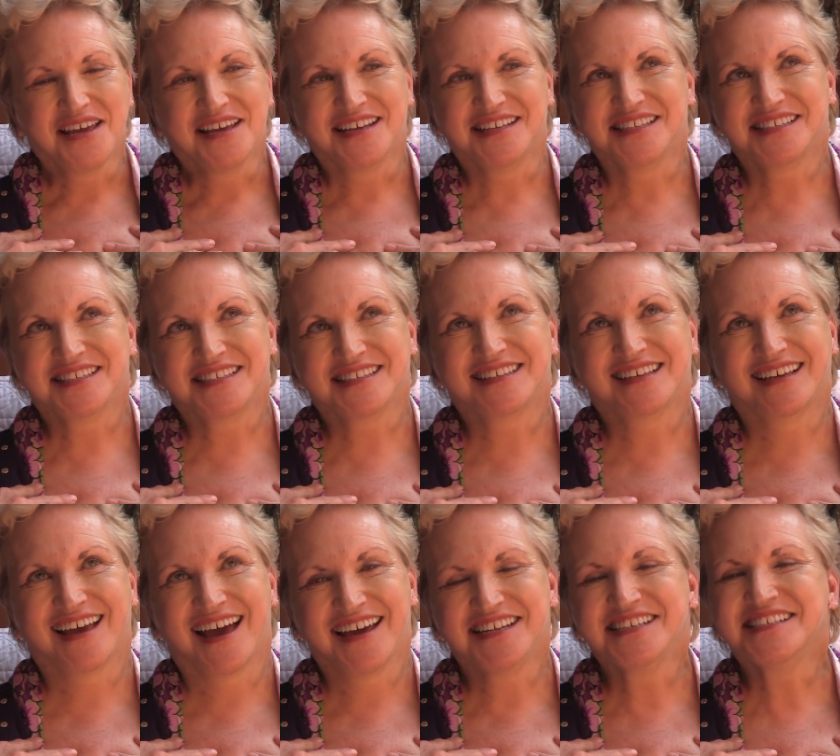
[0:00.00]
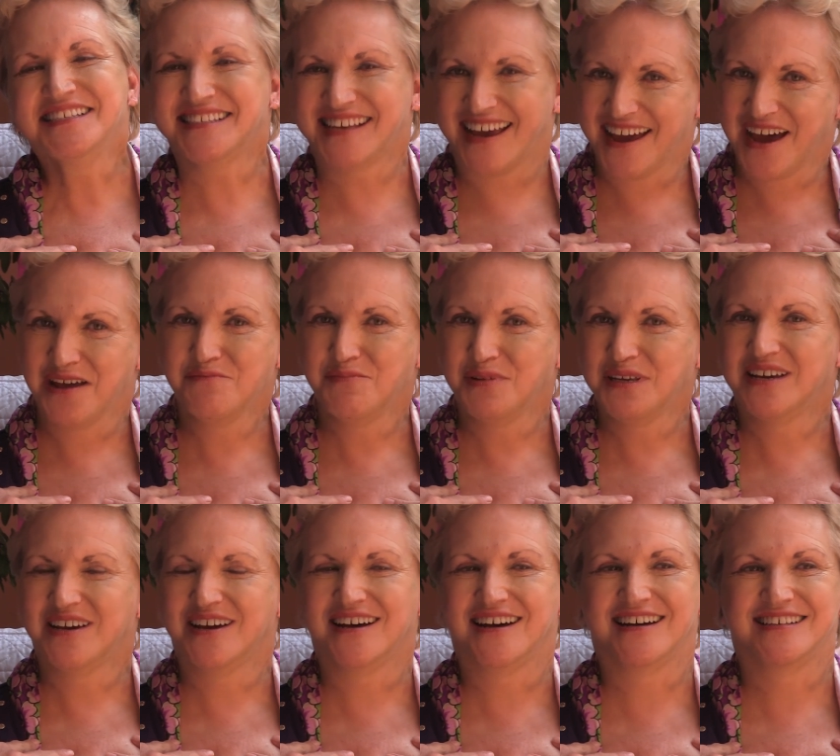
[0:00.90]
it's kind of sad
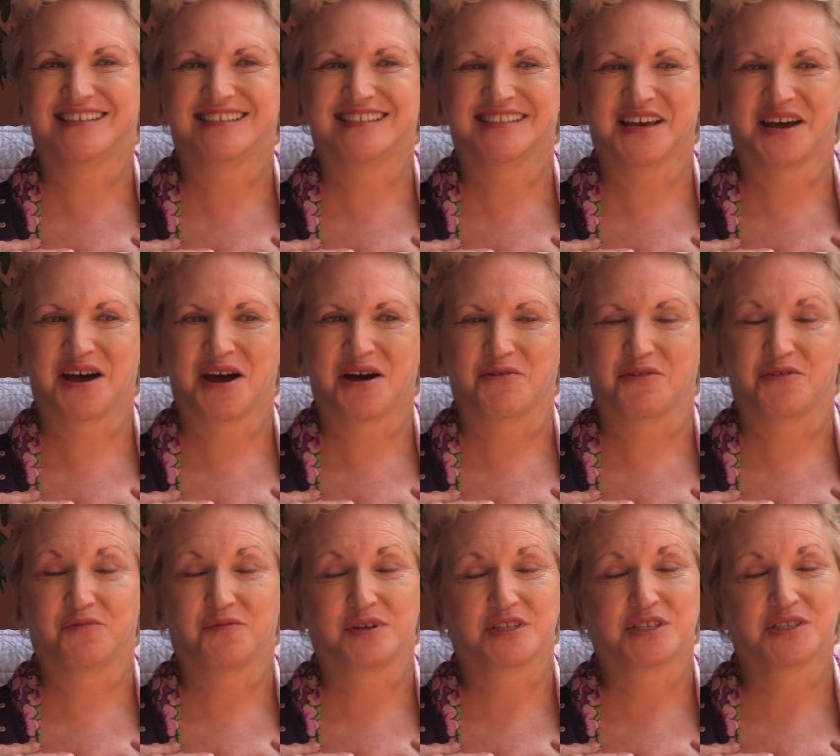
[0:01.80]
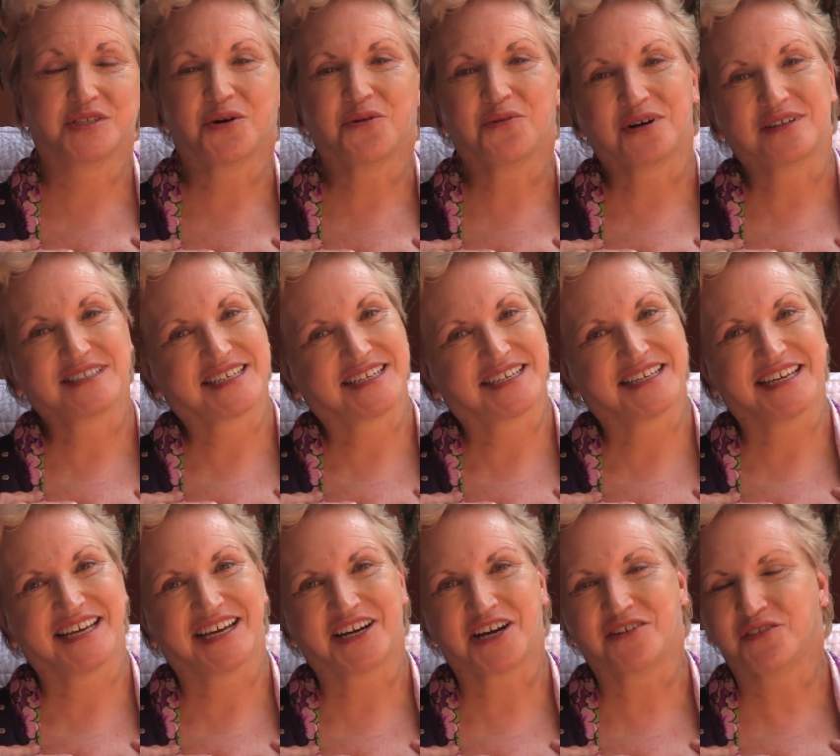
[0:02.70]
because uh, we've been so well
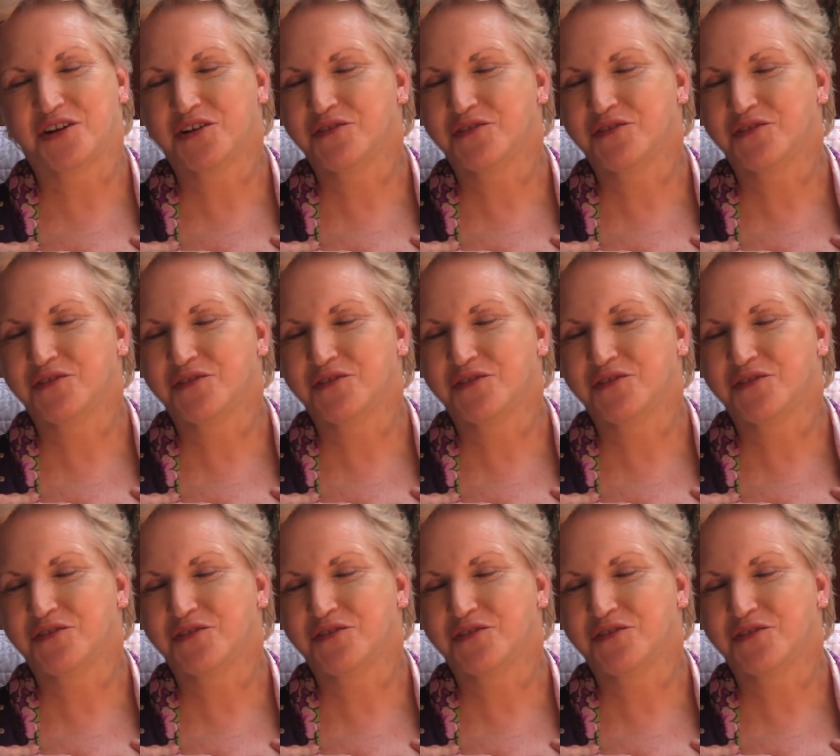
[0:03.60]
taken care of.